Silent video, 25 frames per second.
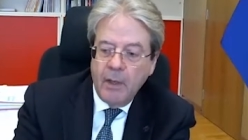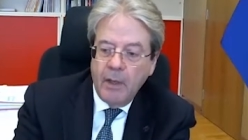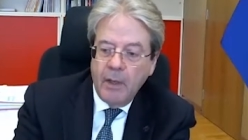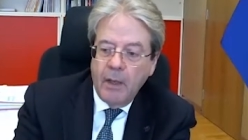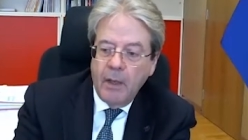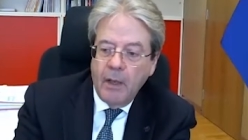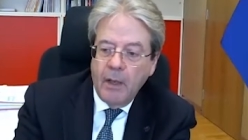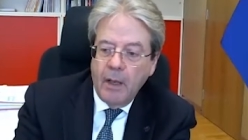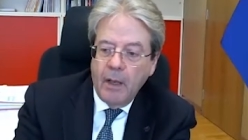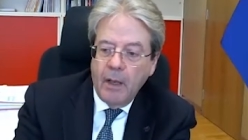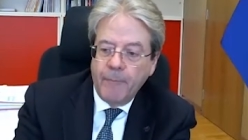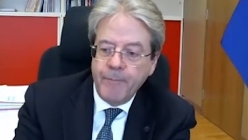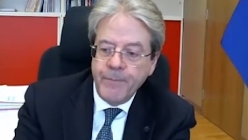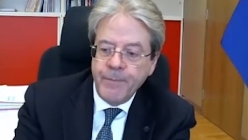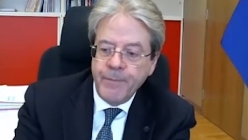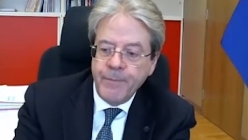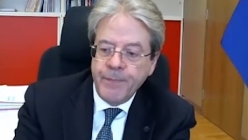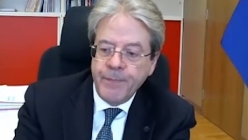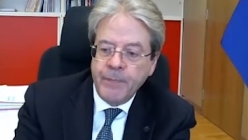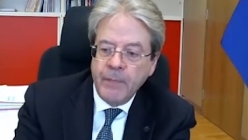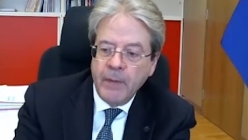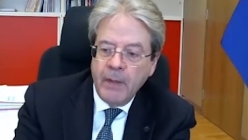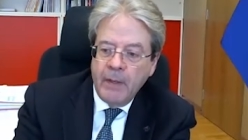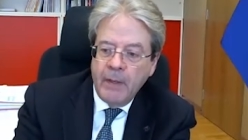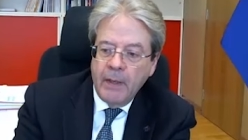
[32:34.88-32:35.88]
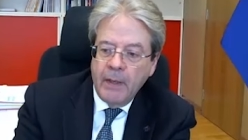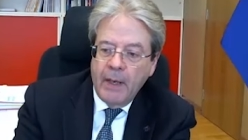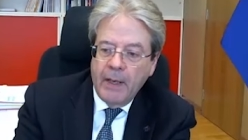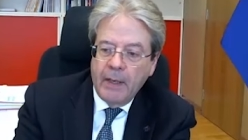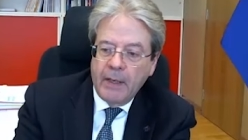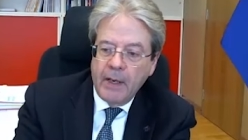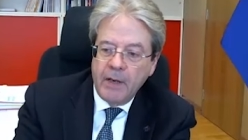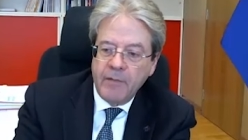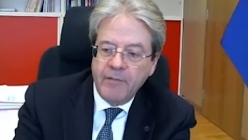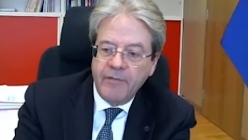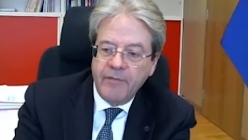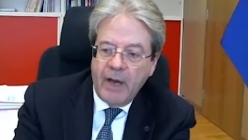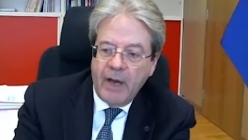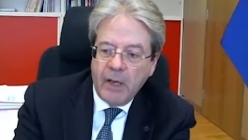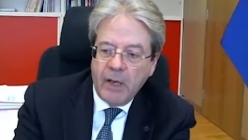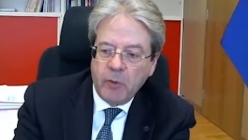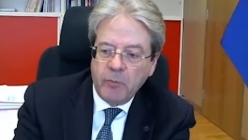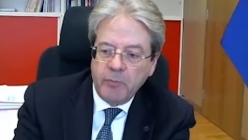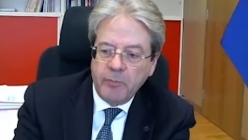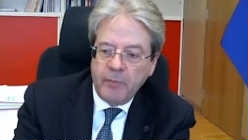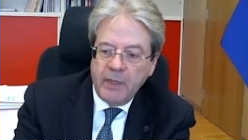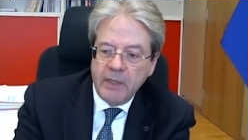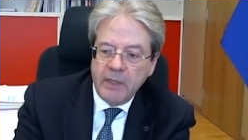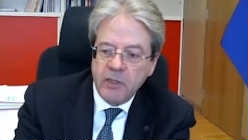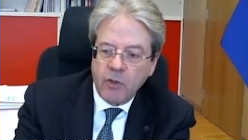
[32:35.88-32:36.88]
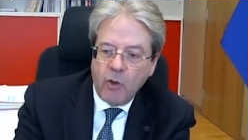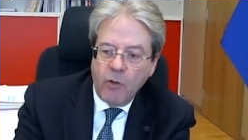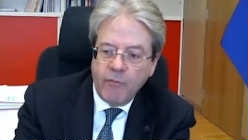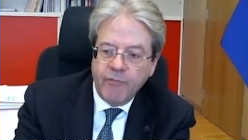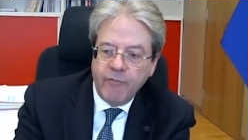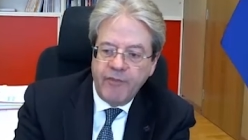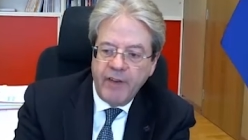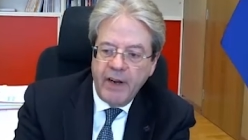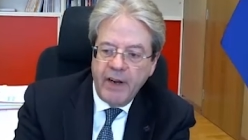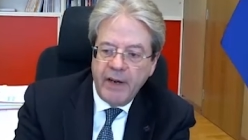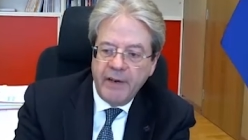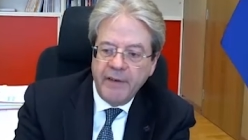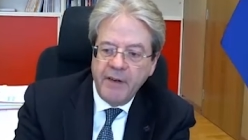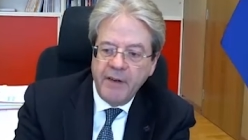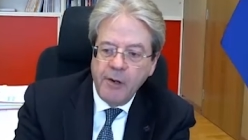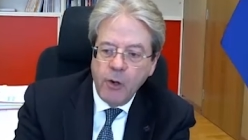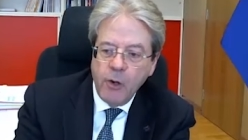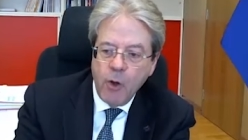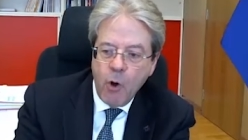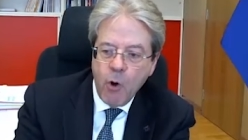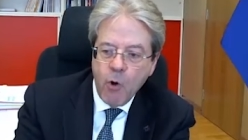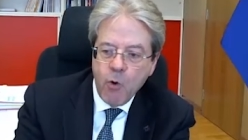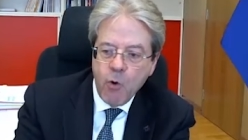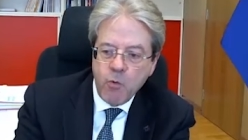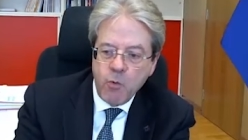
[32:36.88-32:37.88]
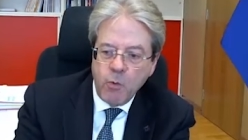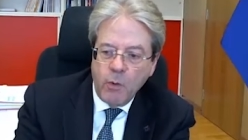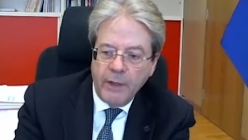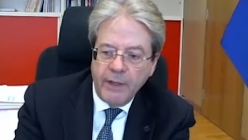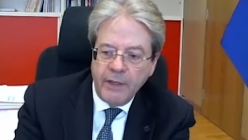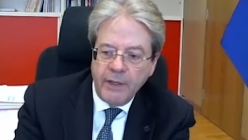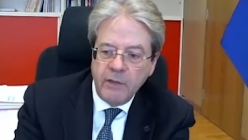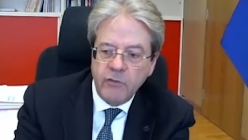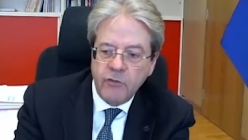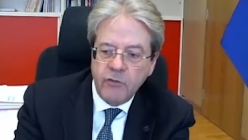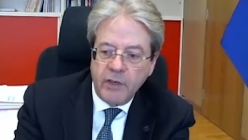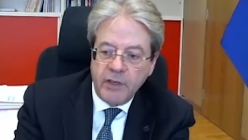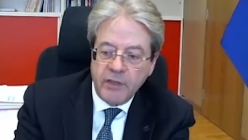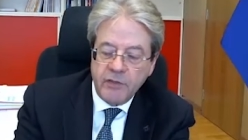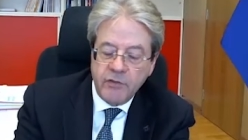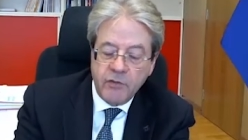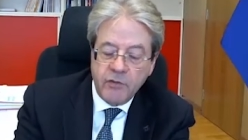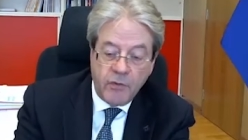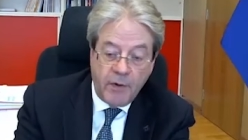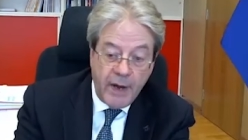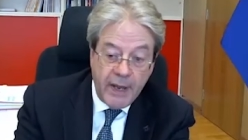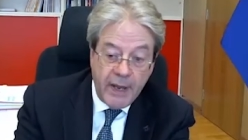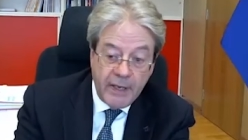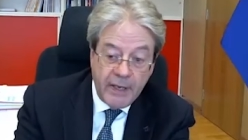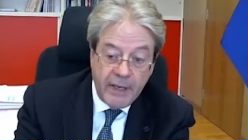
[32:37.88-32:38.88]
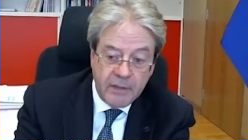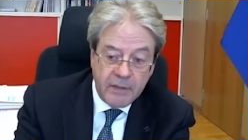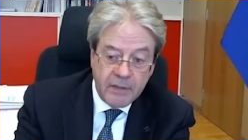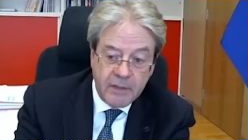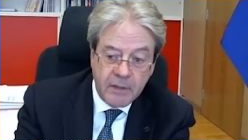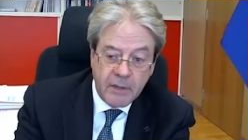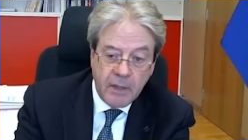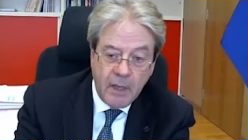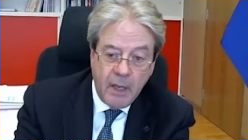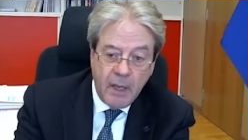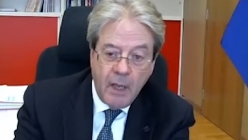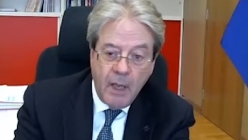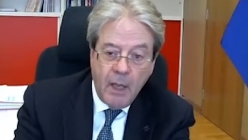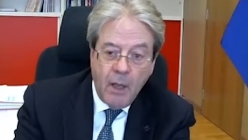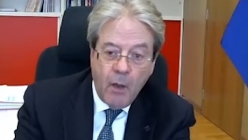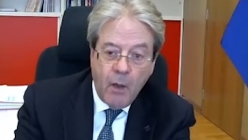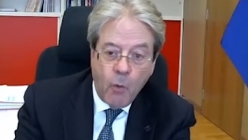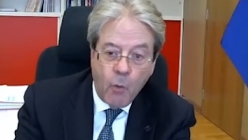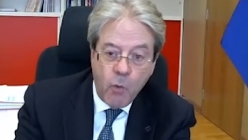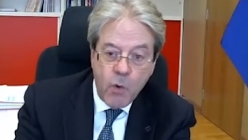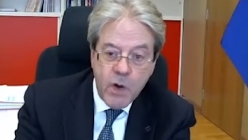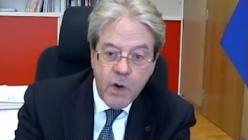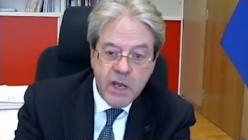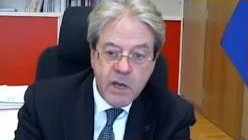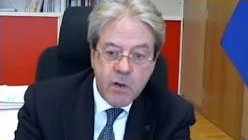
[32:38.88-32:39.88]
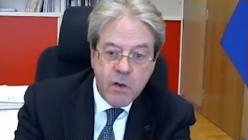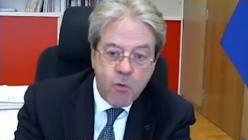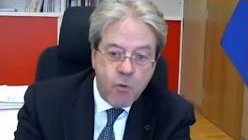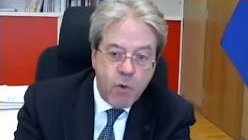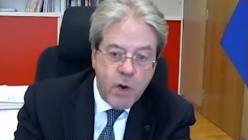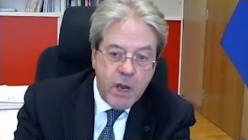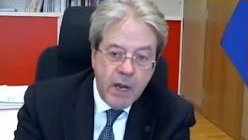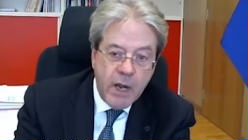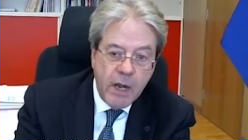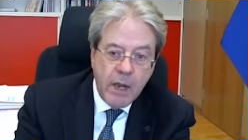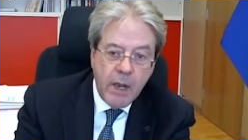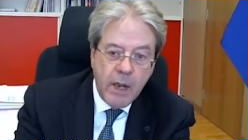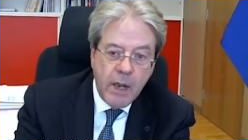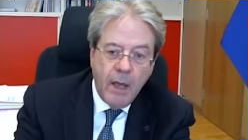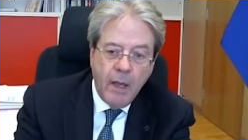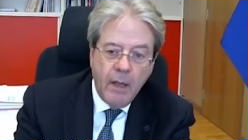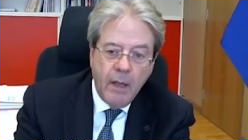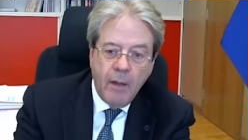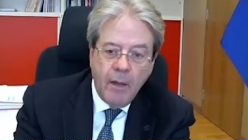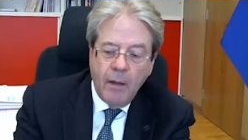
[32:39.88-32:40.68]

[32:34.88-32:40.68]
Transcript: an environment of very low interest rates, we will